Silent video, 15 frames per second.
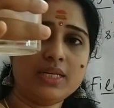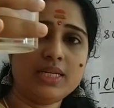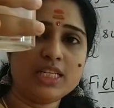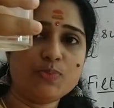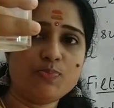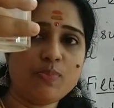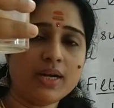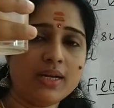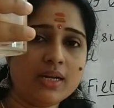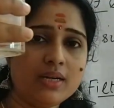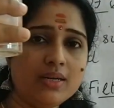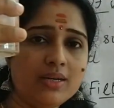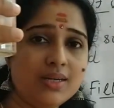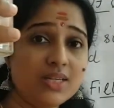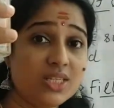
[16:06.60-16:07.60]
The dust
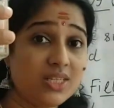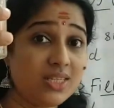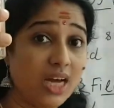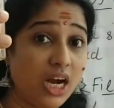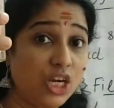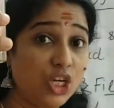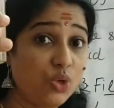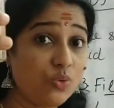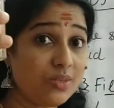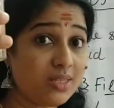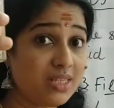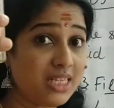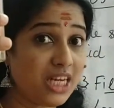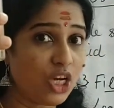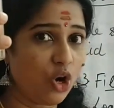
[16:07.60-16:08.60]
particles start to
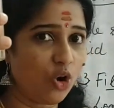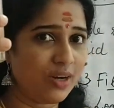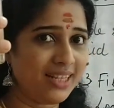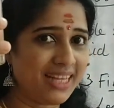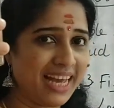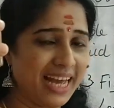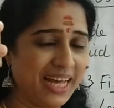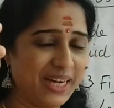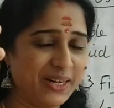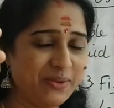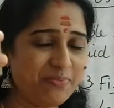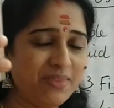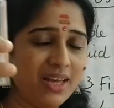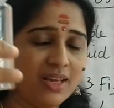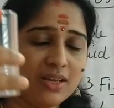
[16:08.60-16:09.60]
stick on the
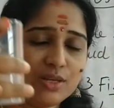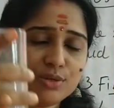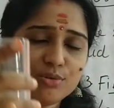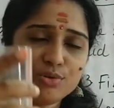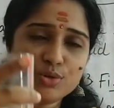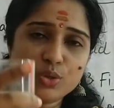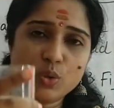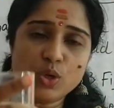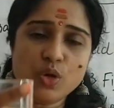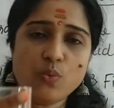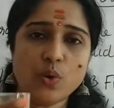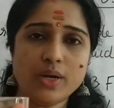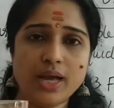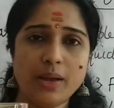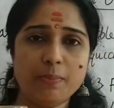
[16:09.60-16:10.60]
alum. So
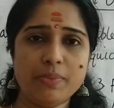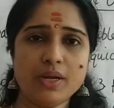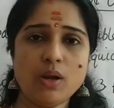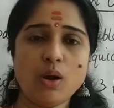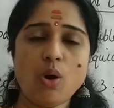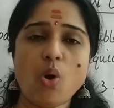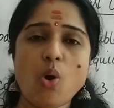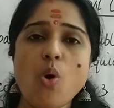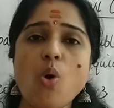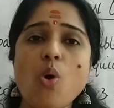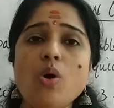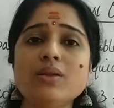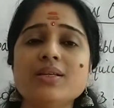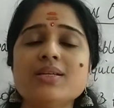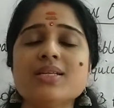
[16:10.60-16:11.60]
slowly what happened?
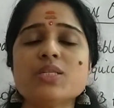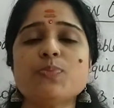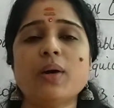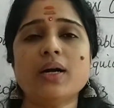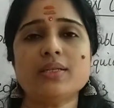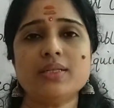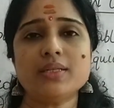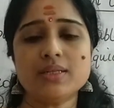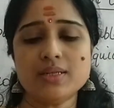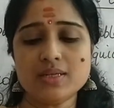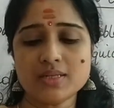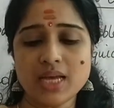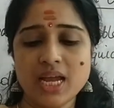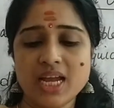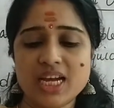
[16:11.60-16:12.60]
All the dust
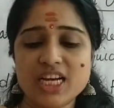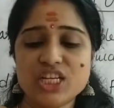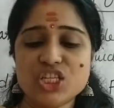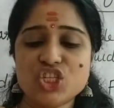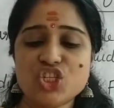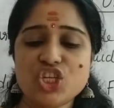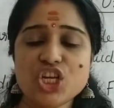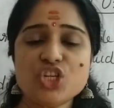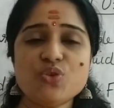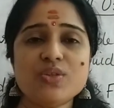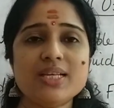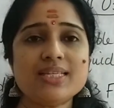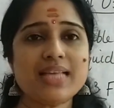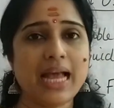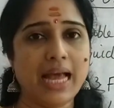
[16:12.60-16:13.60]
particles, it stick
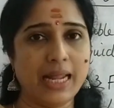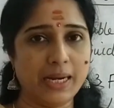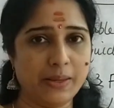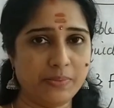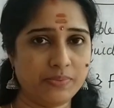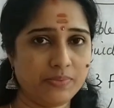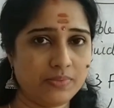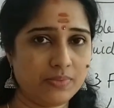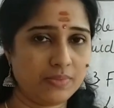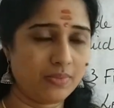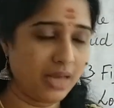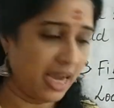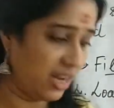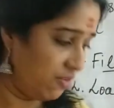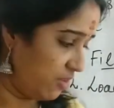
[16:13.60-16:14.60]
to this alum.
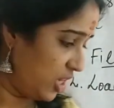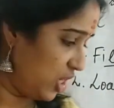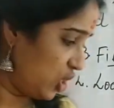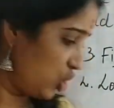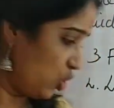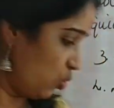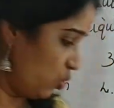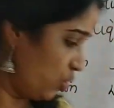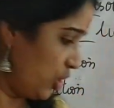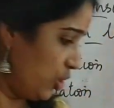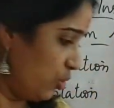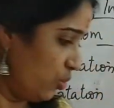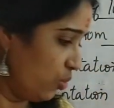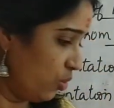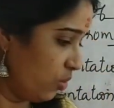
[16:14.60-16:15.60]
And very
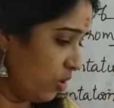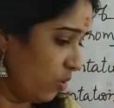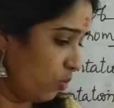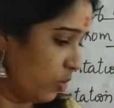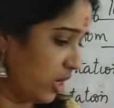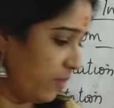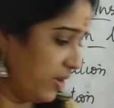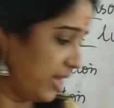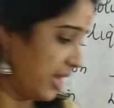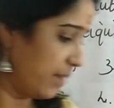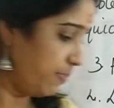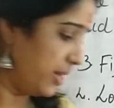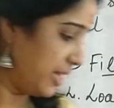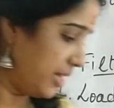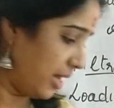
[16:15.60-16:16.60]
slowly, what we
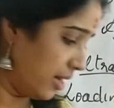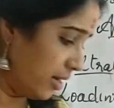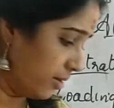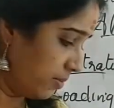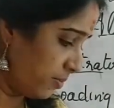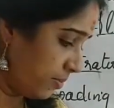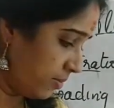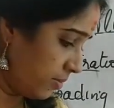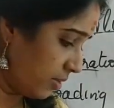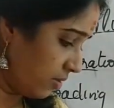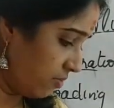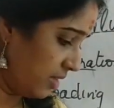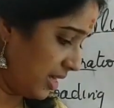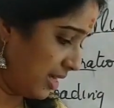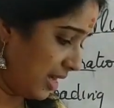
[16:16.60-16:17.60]
can be done?
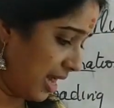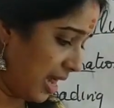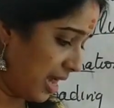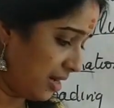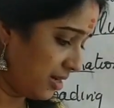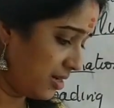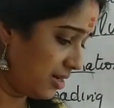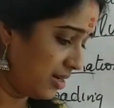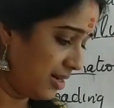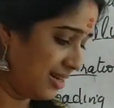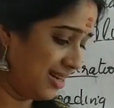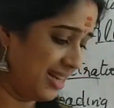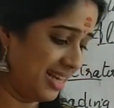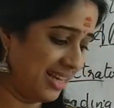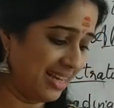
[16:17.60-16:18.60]
We can
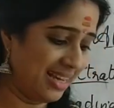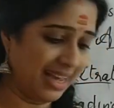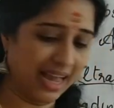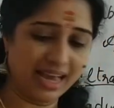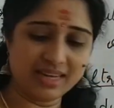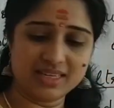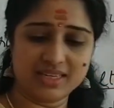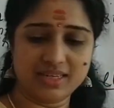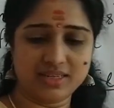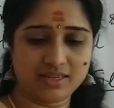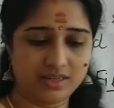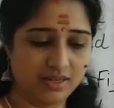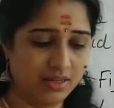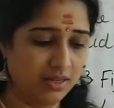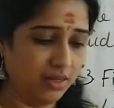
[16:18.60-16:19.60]
decant
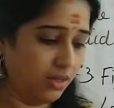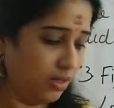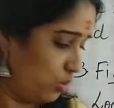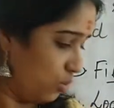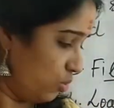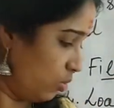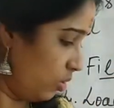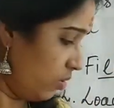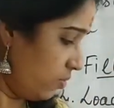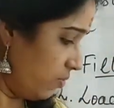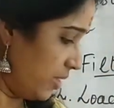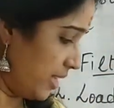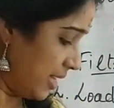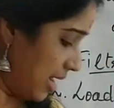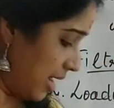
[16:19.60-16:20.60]
it.
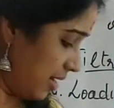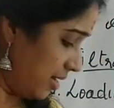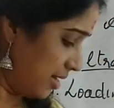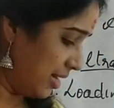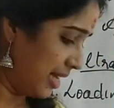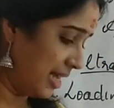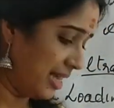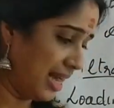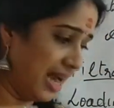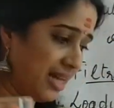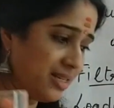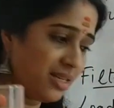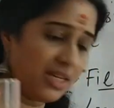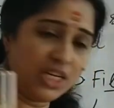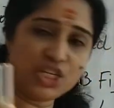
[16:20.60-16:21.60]
We can
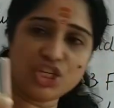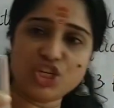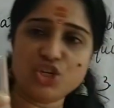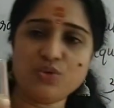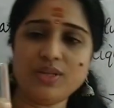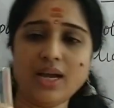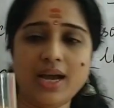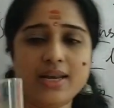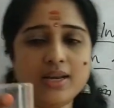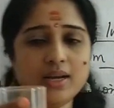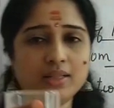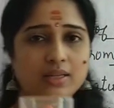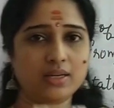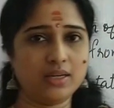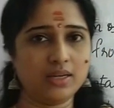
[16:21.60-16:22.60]
decant it into the
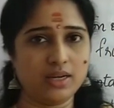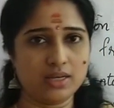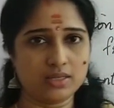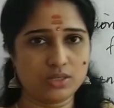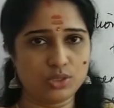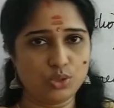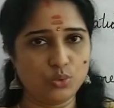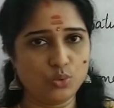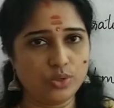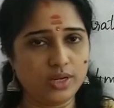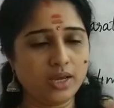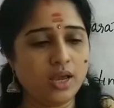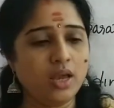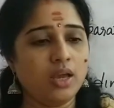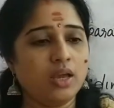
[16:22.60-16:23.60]
another glass.
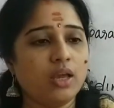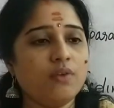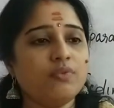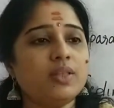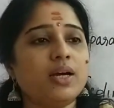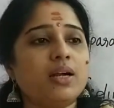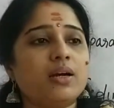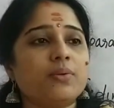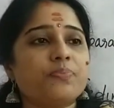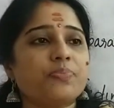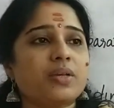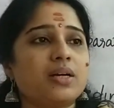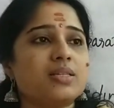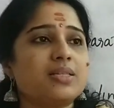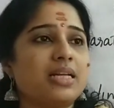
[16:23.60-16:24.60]
Slowly, if the
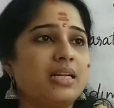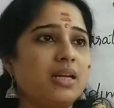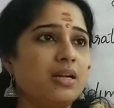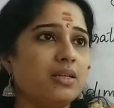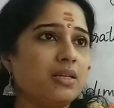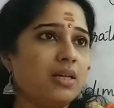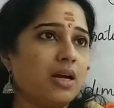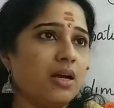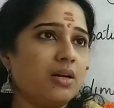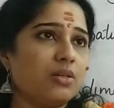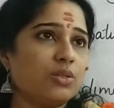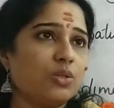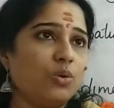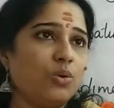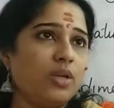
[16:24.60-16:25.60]

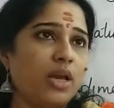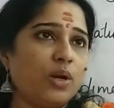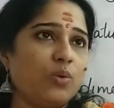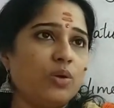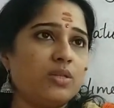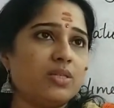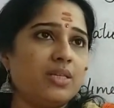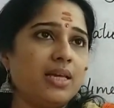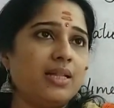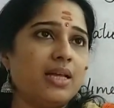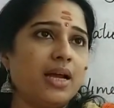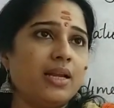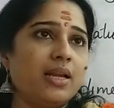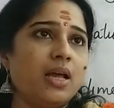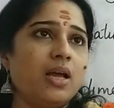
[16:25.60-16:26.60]
slowly I could see
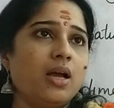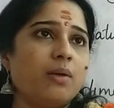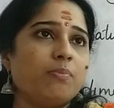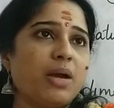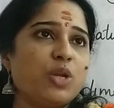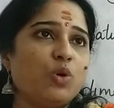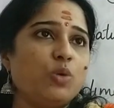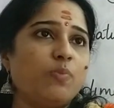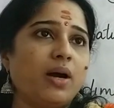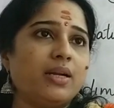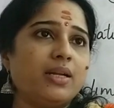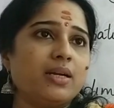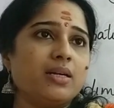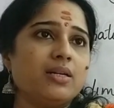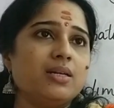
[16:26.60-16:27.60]
that minute
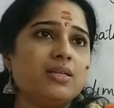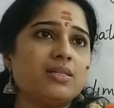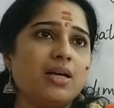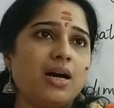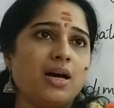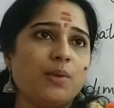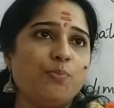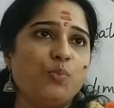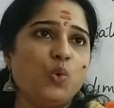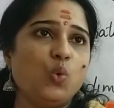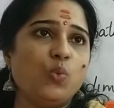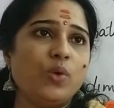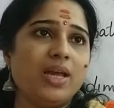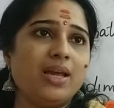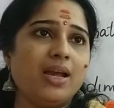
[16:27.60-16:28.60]
particles are
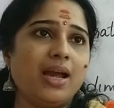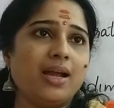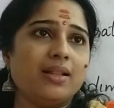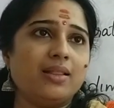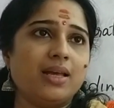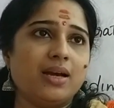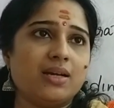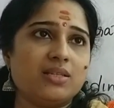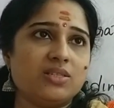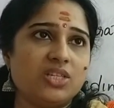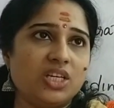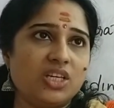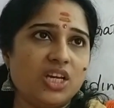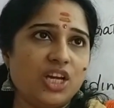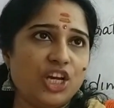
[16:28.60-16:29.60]
moving and they are
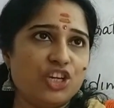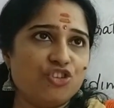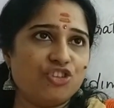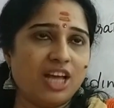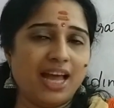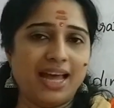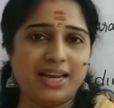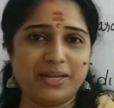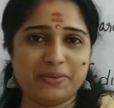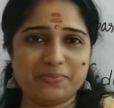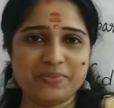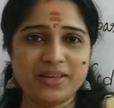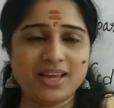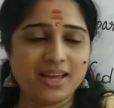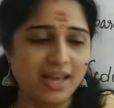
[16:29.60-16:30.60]
sticking into the
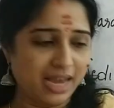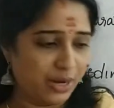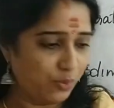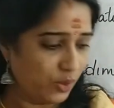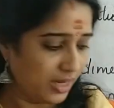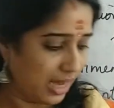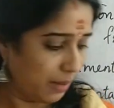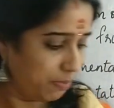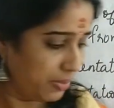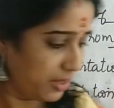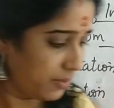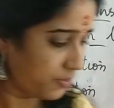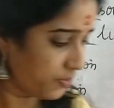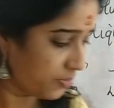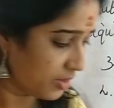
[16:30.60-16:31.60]
alum. And what
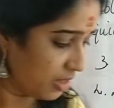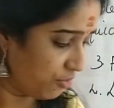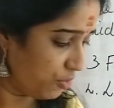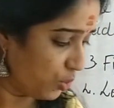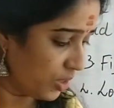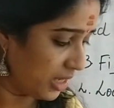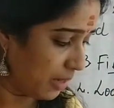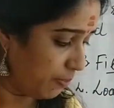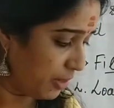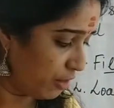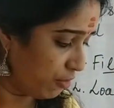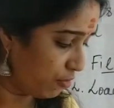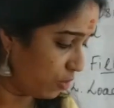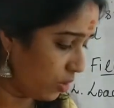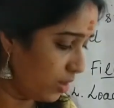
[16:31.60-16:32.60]
happened? If you keep
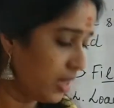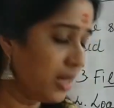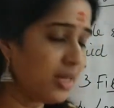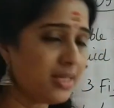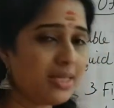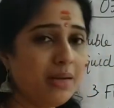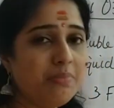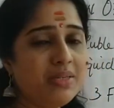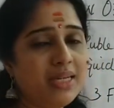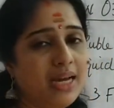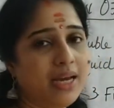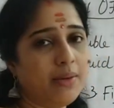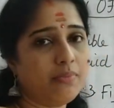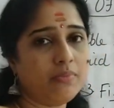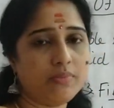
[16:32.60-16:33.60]
it for some
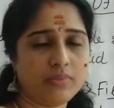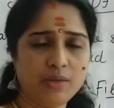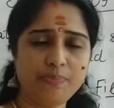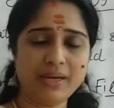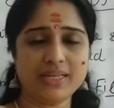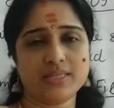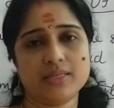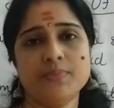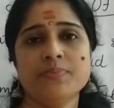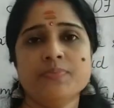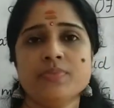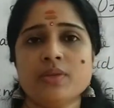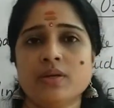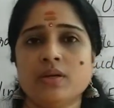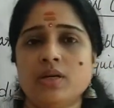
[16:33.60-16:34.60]
time, depends
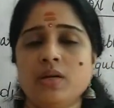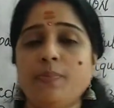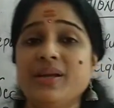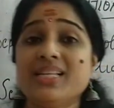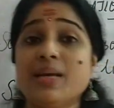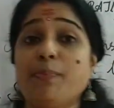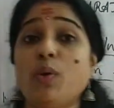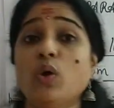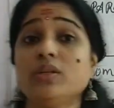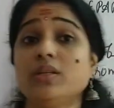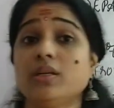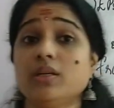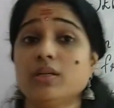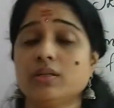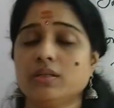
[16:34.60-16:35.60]

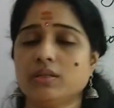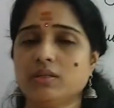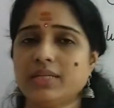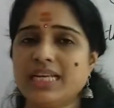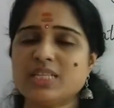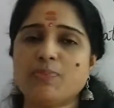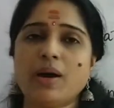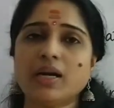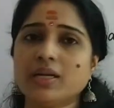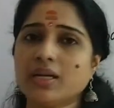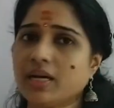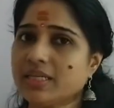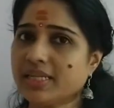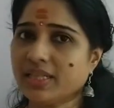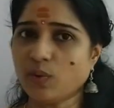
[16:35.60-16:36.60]
upon the dust
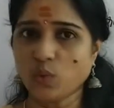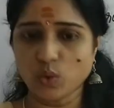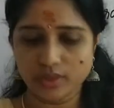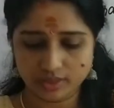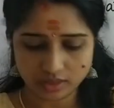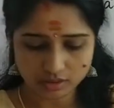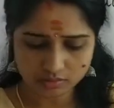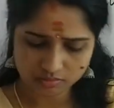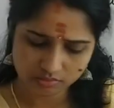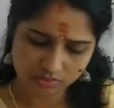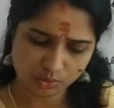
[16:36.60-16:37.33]
particles in the water.